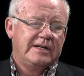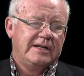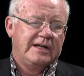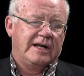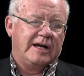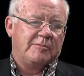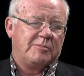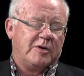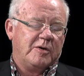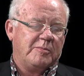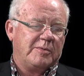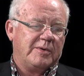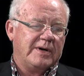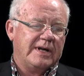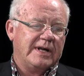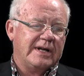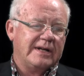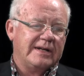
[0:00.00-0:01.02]

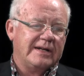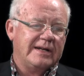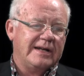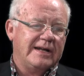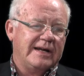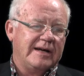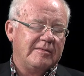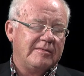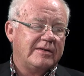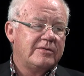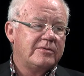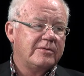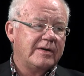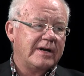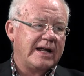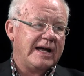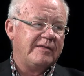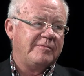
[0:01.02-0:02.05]
appropriated uh, two
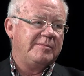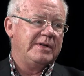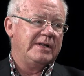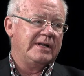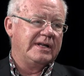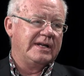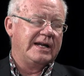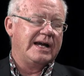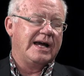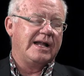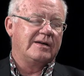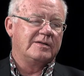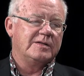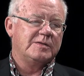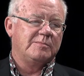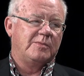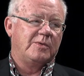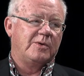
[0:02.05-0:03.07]
and a half million
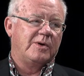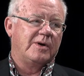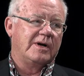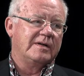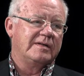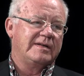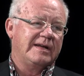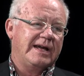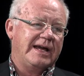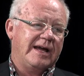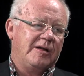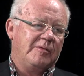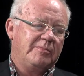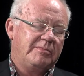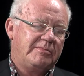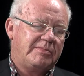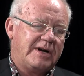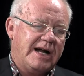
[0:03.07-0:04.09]
dollars more to help
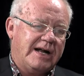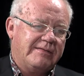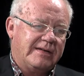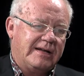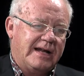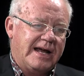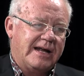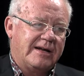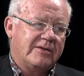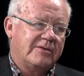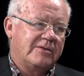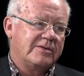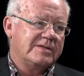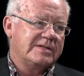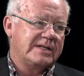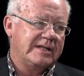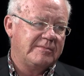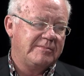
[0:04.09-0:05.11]
private
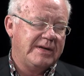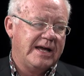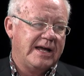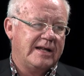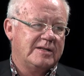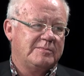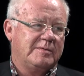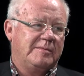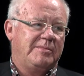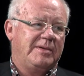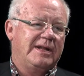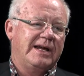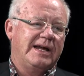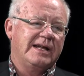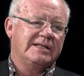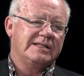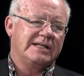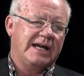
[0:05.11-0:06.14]
landowners get management
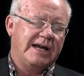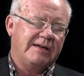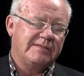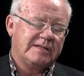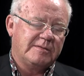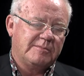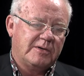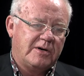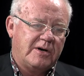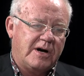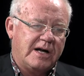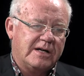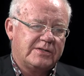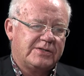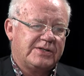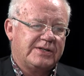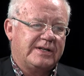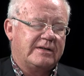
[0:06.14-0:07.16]
plans, have some
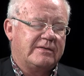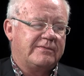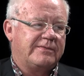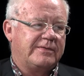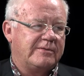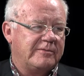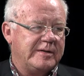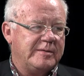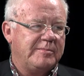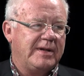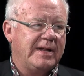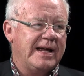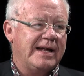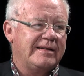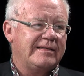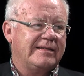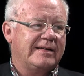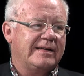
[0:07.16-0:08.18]
cost share for
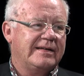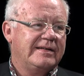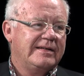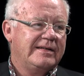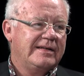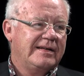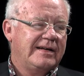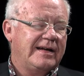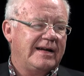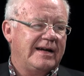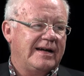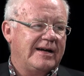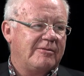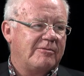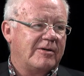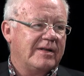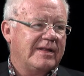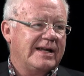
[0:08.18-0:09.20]
replanting uh,
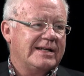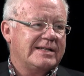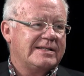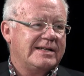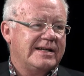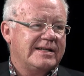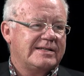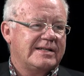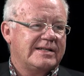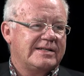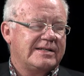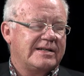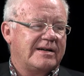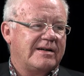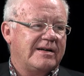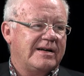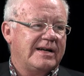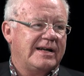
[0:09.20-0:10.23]
where that's
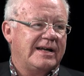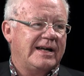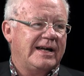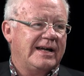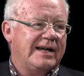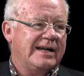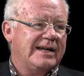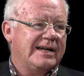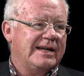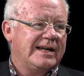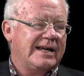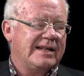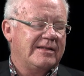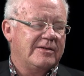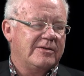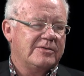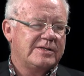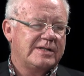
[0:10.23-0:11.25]
necessary, uh,
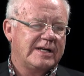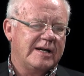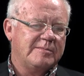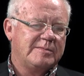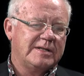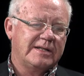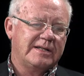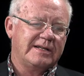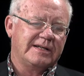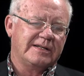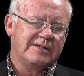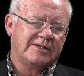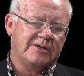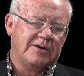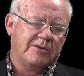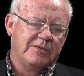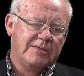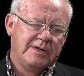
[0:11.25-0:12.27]
and those types of things.
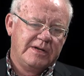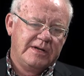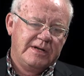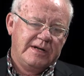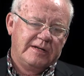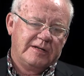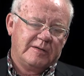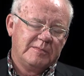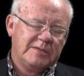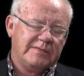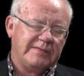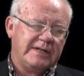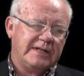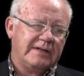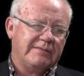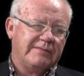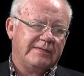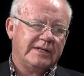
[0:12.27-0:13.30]
So in terms of
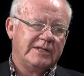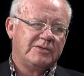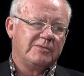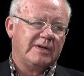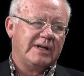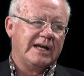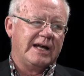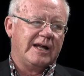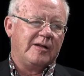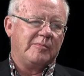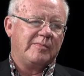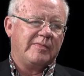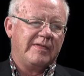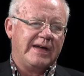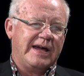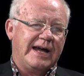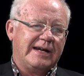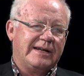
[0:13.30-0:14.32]
individual help,
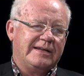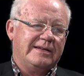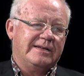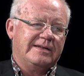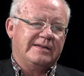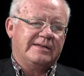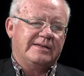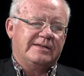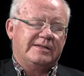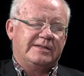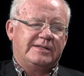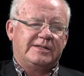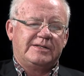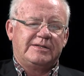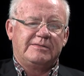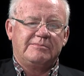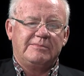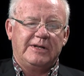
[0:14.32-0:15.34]
that
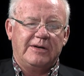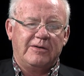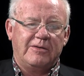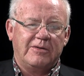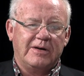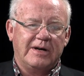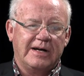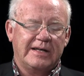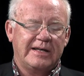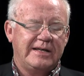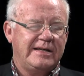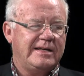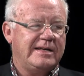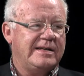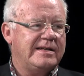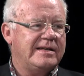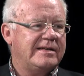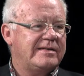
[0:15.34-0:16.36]
is, you know, a
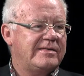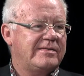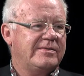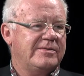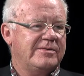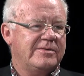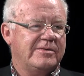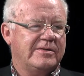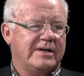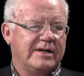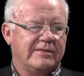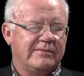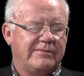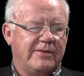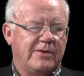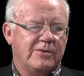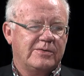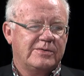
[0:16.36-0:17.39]
key to uh,
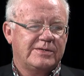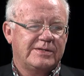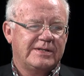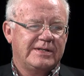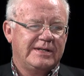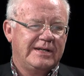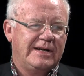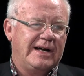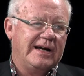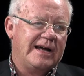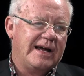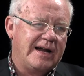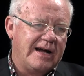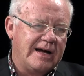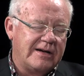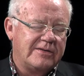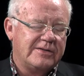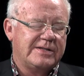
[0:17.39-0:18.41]
folks kind
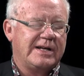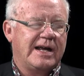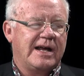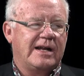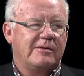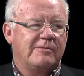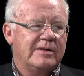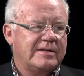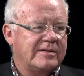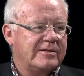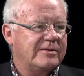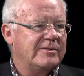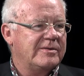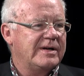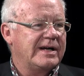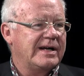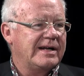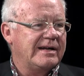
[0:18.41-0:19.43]
of understanding what they're
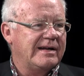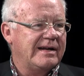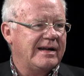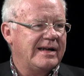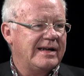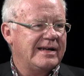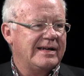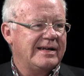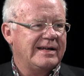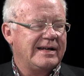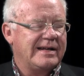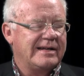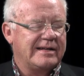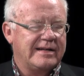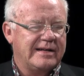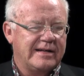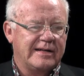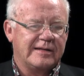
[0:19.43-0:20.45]
doing and, uh,
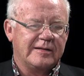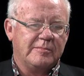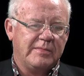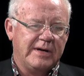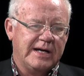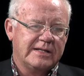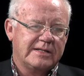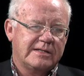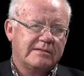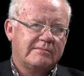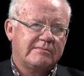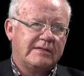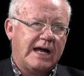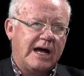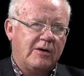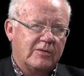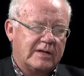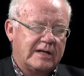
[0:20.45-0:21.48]
and getting the best
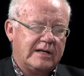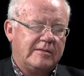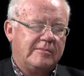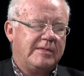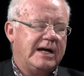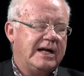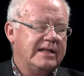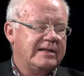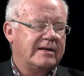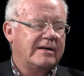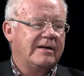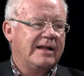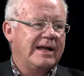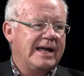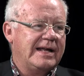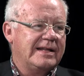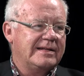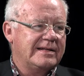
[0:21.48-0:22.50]
outcome on their
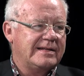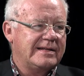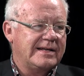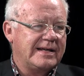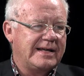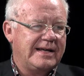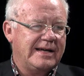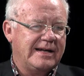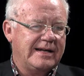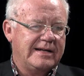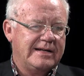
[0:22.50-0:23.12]
land that they can.